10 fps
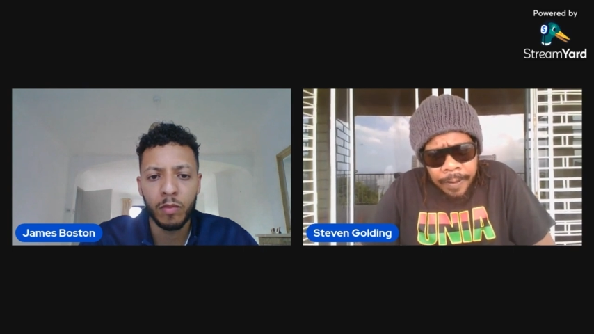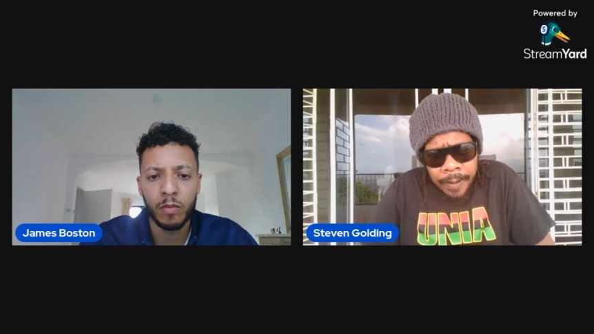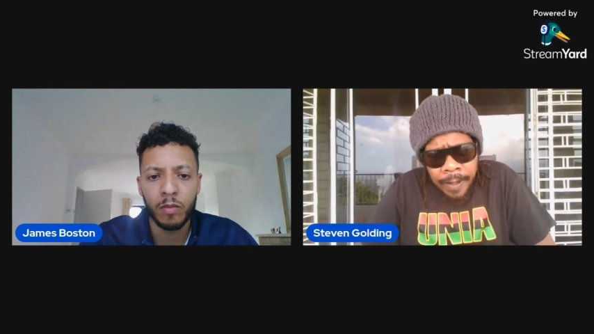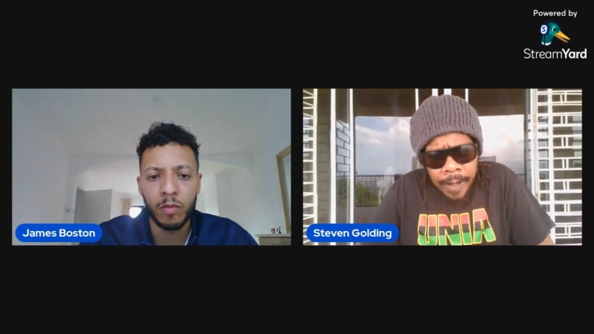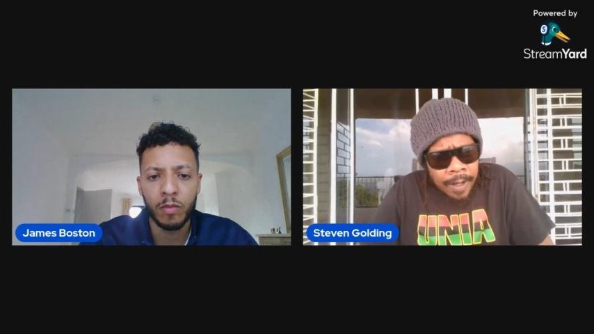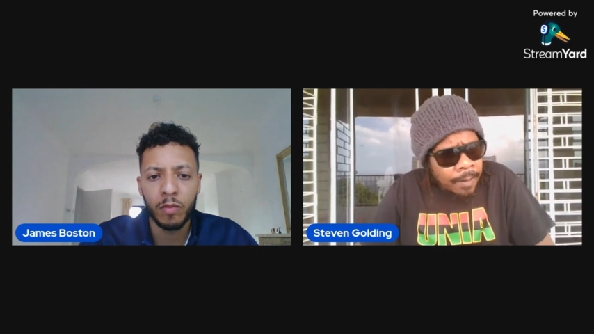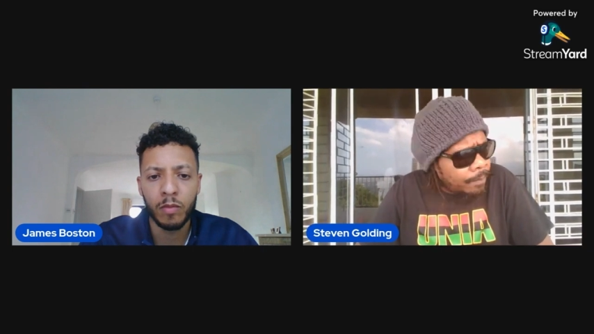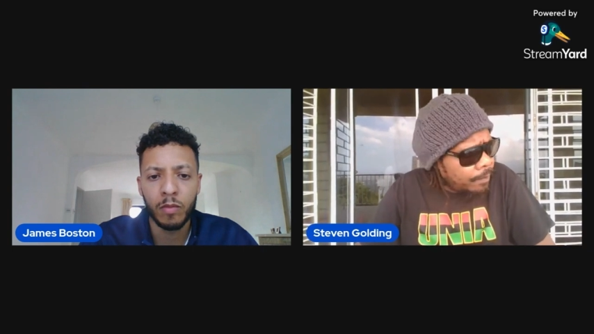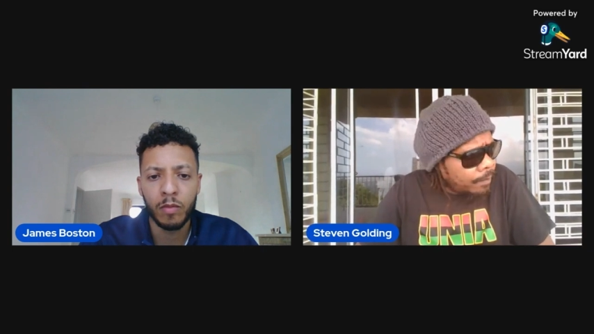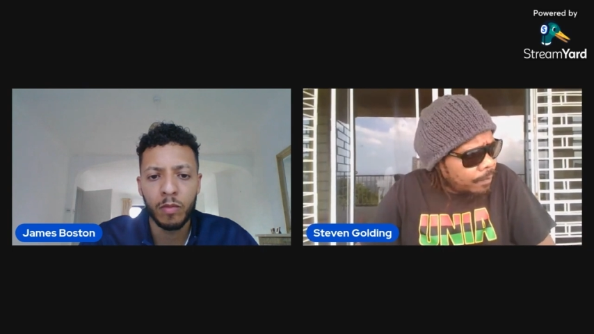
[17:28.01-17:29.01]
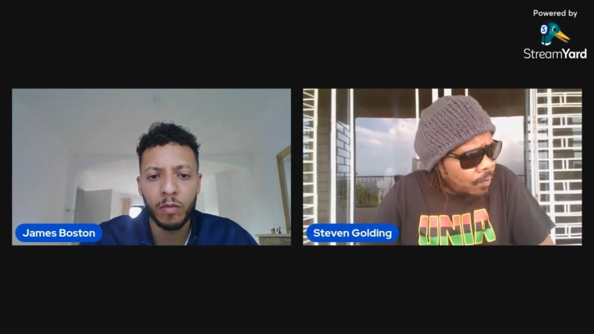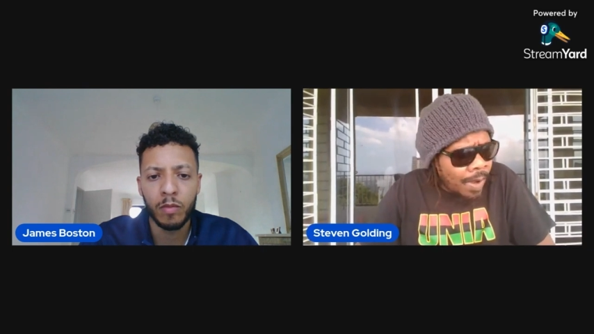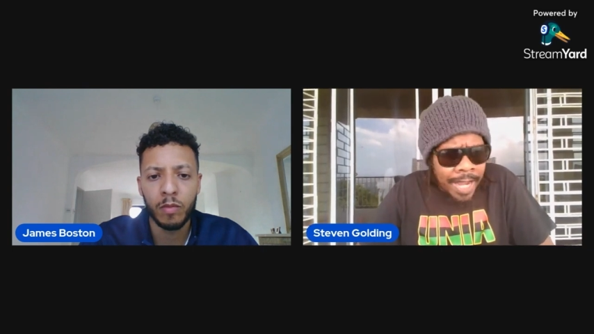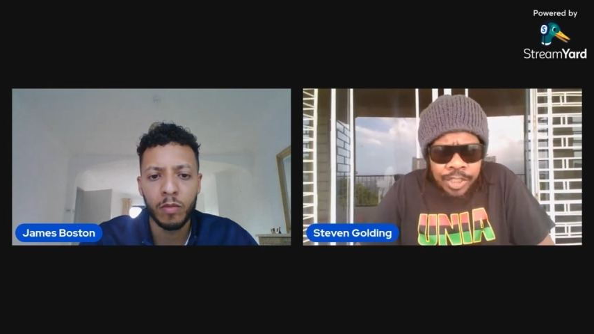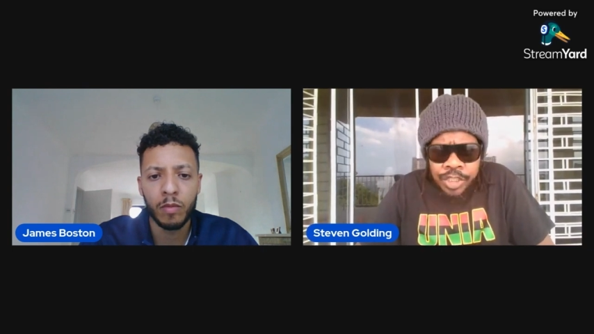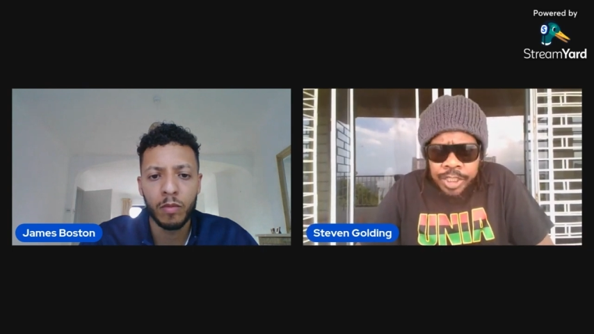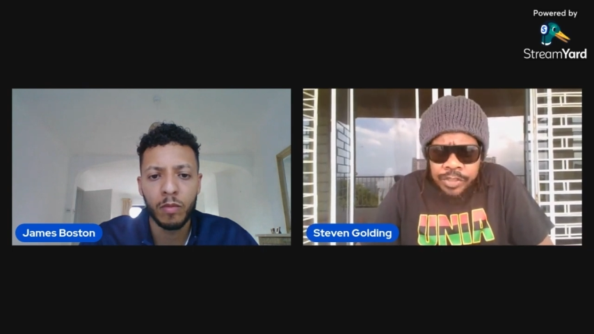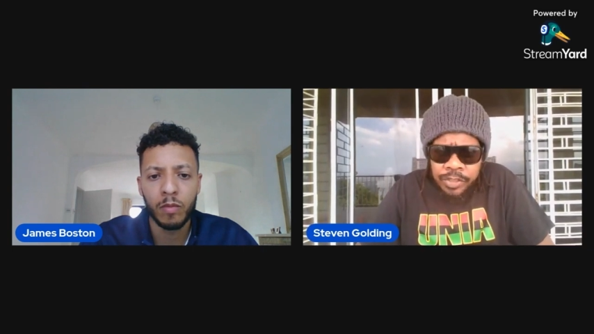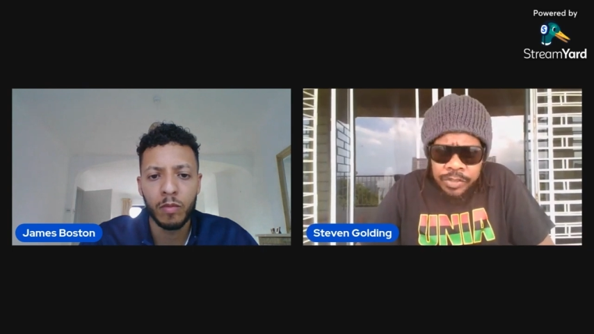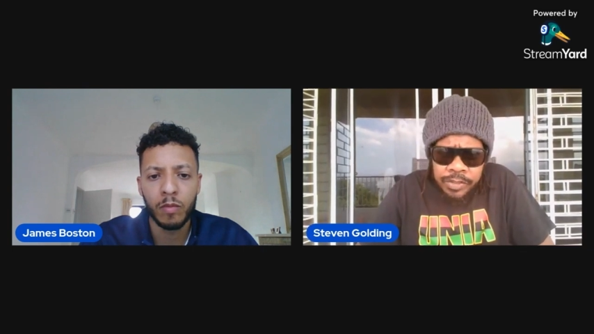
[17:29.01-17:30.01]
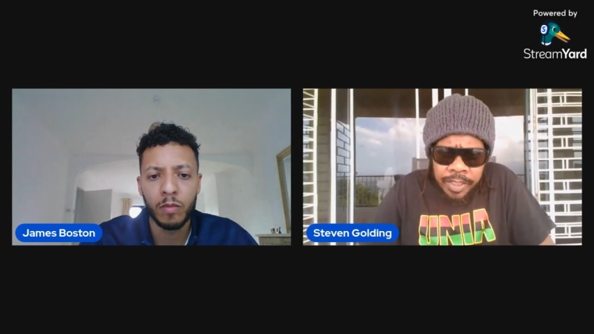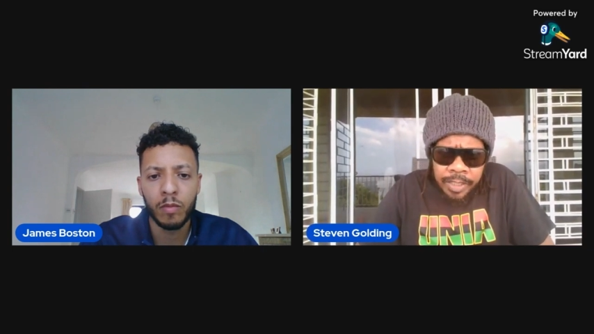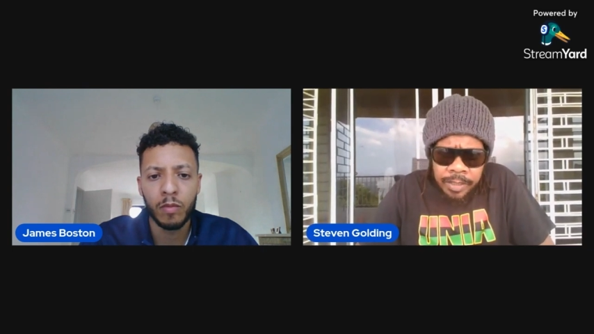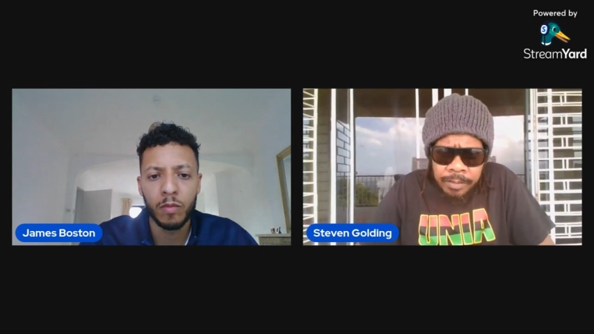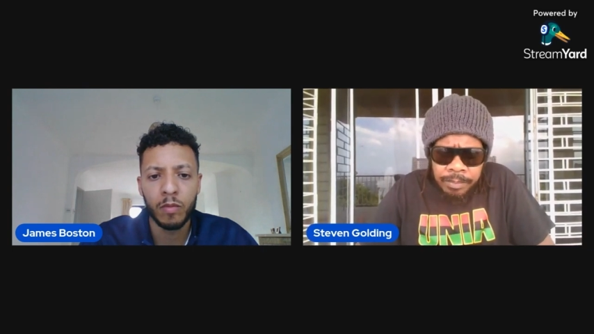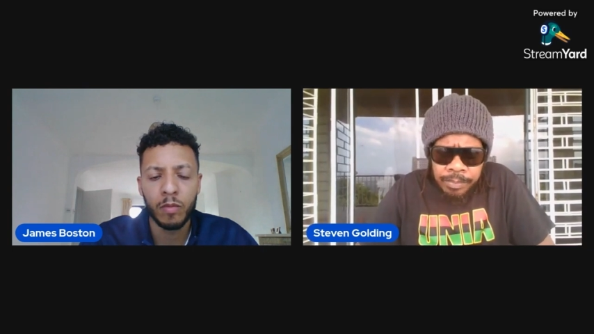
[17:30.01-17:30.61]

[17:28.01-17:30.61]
Speaker 1: Um, White Jesus still